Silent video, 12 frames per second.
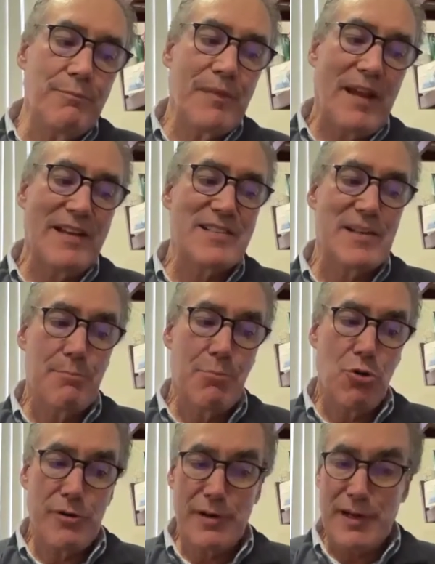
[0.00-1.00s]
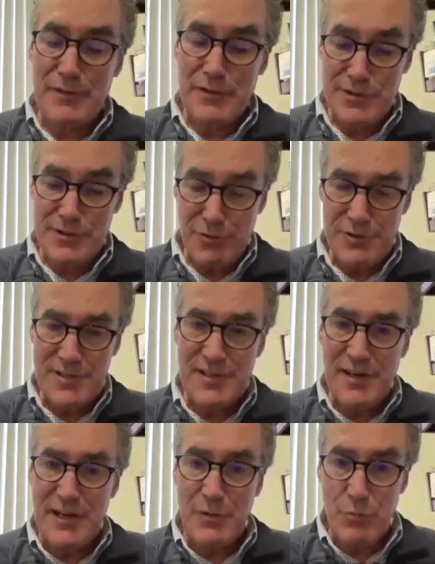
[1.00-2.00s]
it's important to get this first
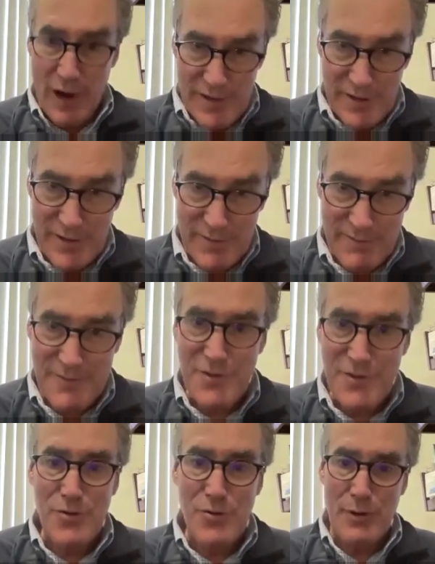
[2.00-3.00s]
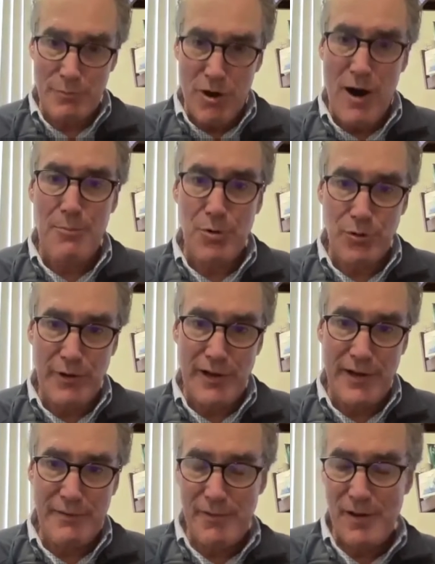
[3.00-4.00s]
study right, to do mm-hmm. it
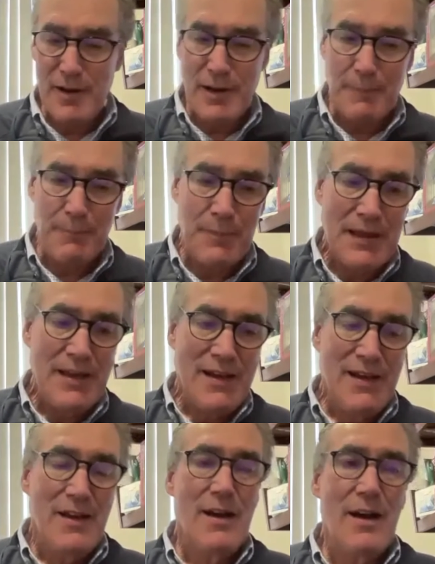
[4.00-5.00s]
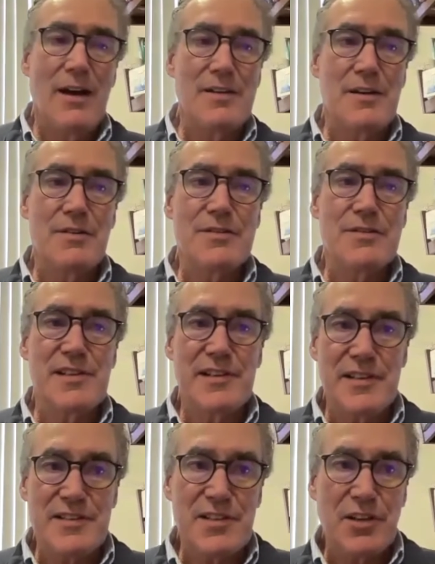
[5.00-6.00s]
properly, um, uh,
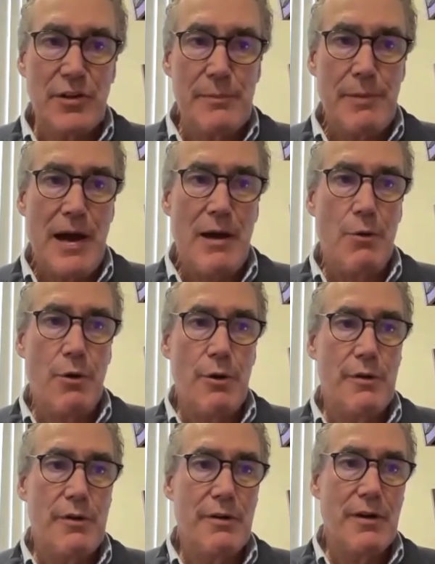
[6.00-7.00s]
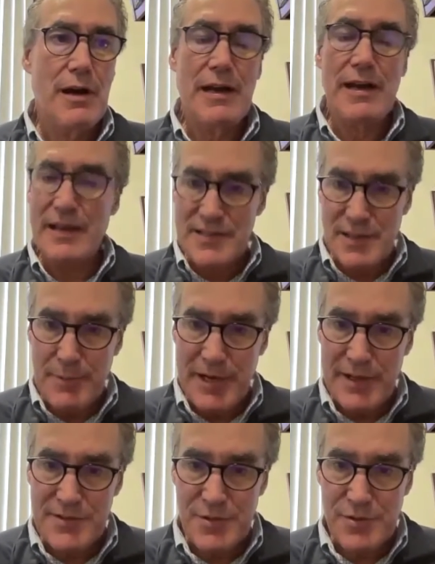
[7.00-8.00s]
statistically powered, get some
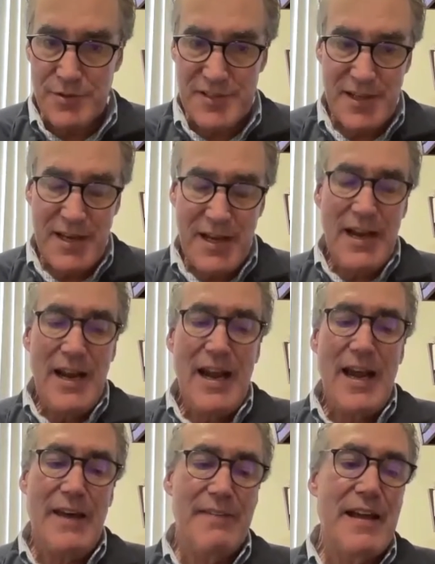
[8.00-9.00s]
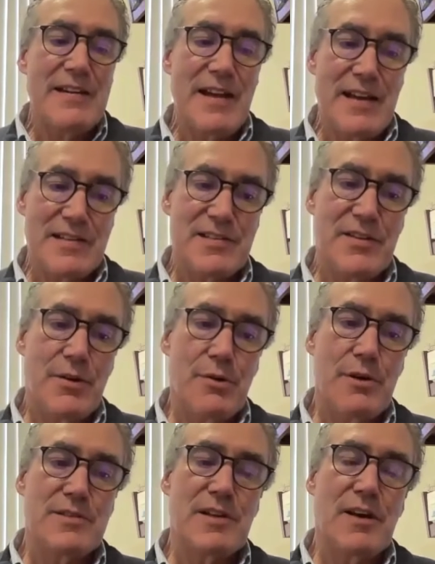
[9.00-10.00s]
answers. And then, yes,
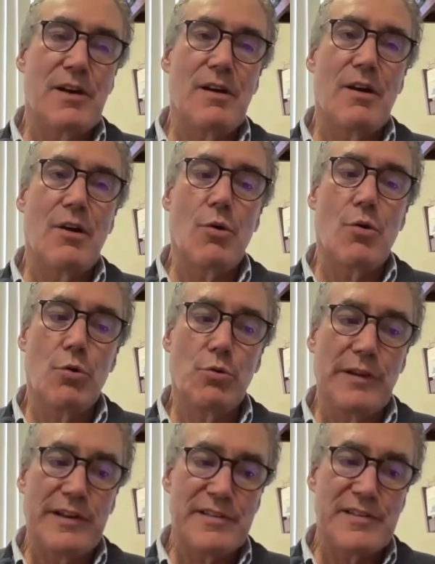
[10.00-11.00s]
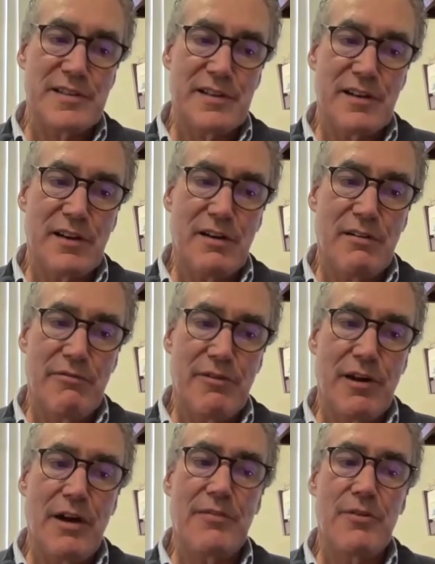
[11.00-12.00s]
there is a, a whole list
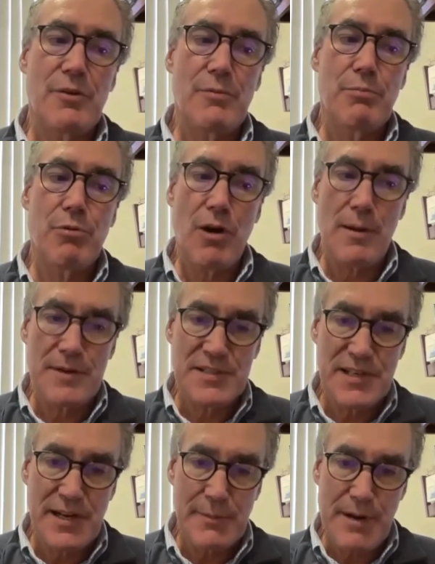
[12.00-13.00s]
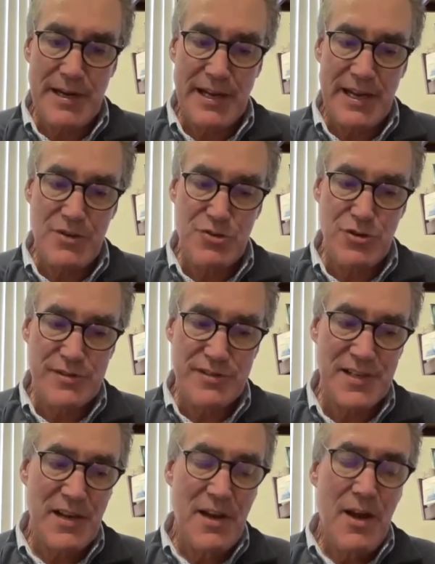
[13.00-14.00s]
of other promising medications,